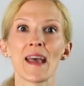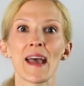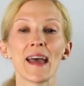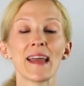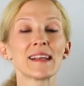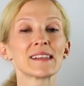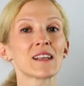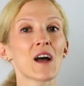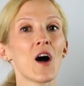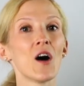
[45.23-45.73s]
It
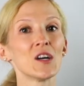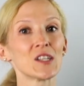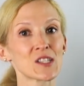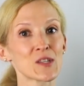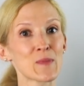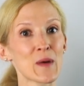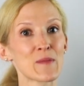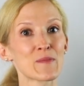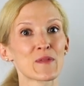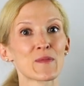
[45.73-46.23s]
has also
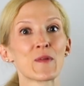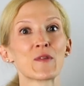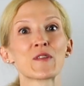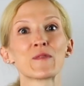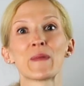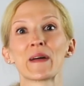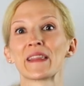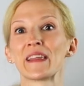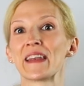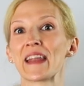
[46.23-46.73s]
been promoted
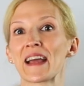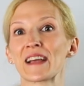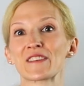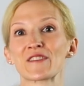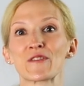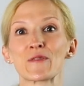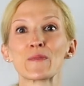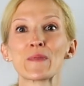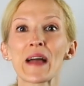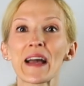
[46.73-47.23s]
by the
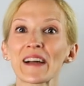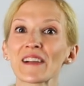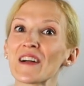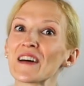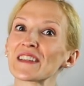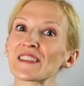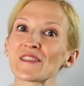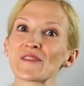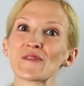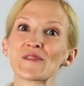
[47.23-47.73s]
National Black Law
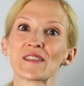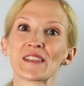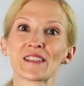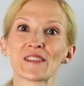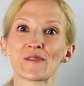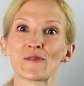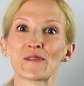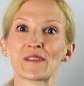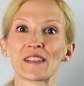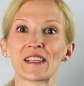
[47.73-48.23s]
Students
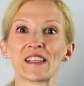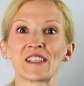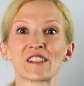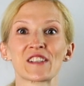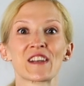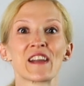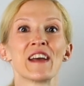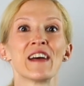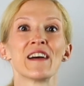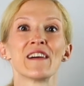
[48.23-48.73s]

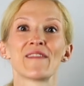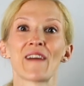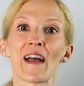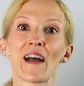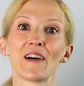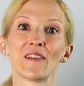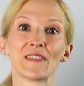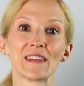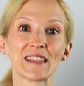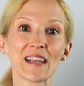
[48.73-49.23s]
Association, Phi
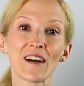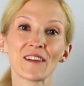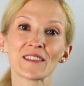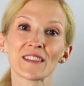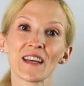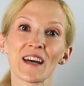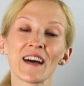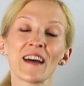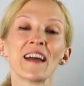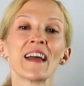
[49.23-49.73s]
Alpha
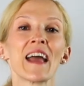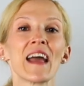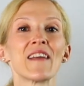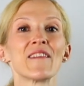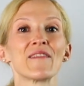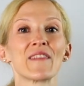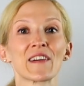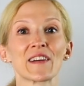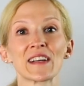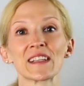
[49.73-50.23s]
Delta,
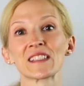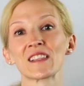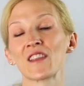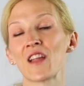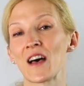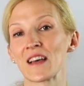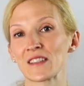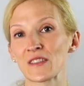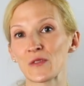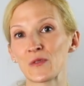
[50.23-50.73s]
and various
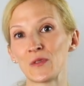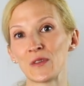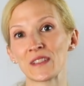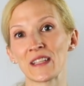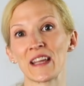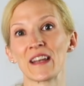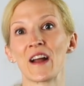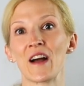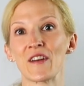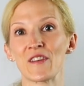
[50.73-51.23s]
law schools
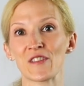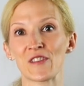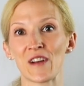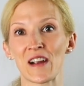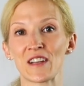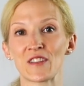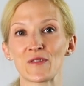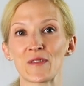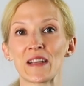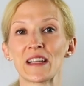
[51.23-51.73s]
and
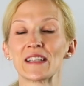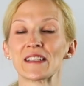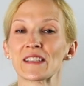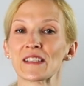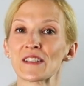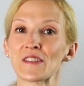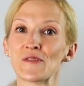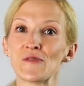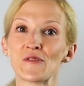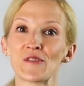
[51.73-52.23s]
undergraduate
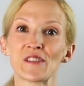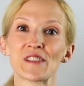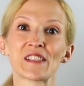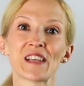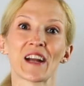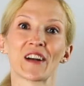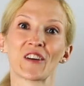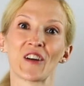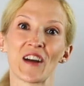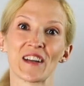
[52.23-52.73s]
institutions
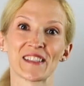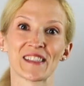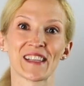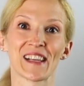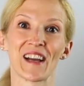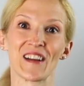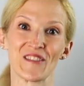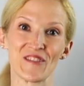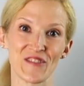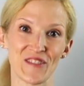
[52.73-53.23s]
across the
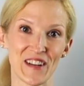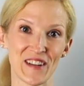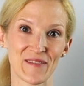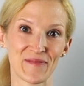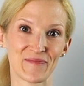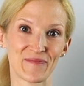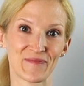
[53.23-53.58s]
country.